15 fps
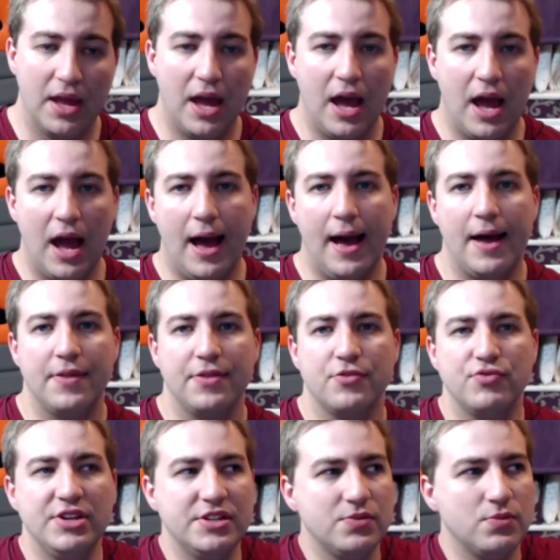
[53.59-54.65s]
and the
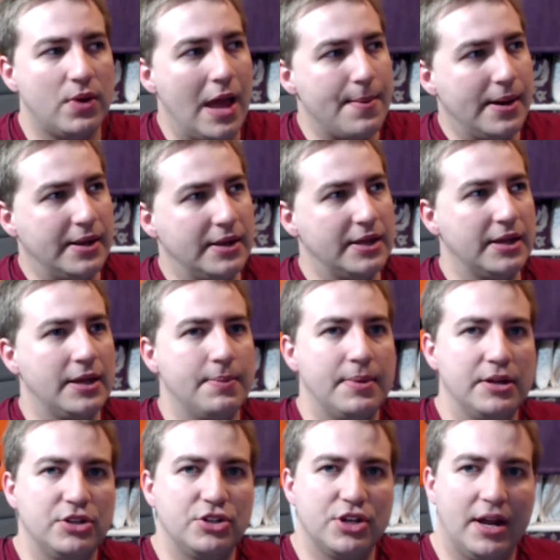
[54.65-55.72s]
reason why I'm unlinking my
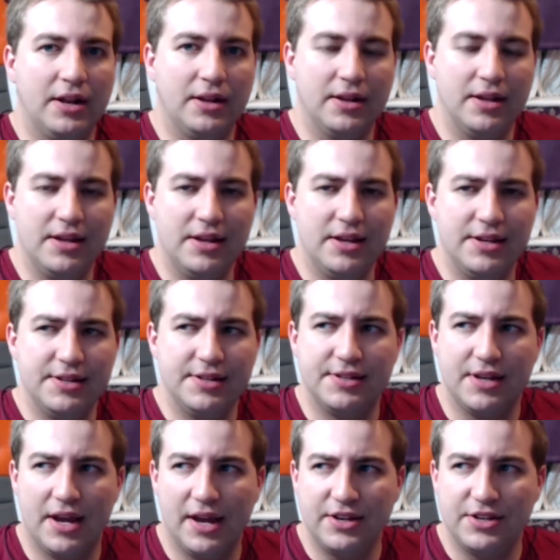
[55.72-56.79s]
channel is
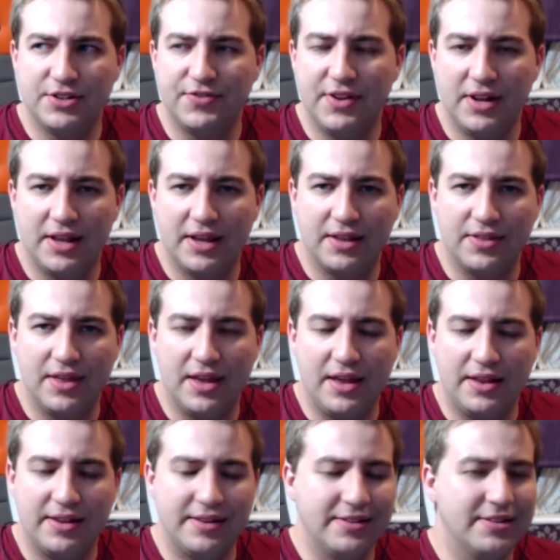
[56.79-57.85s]
I just feel like they
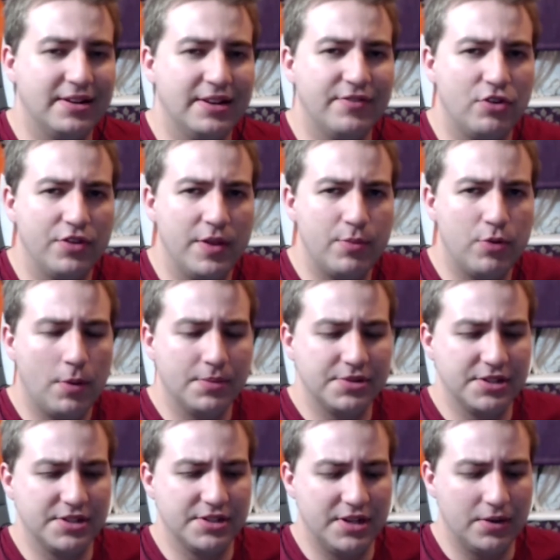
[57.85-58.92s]
didn't deliver on their
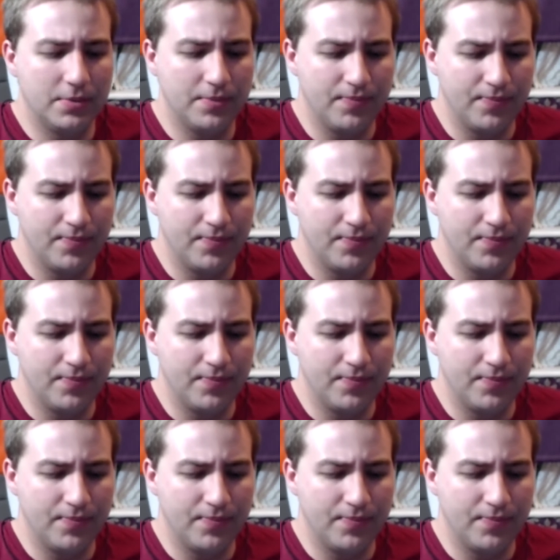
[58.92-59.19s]
promises. Now,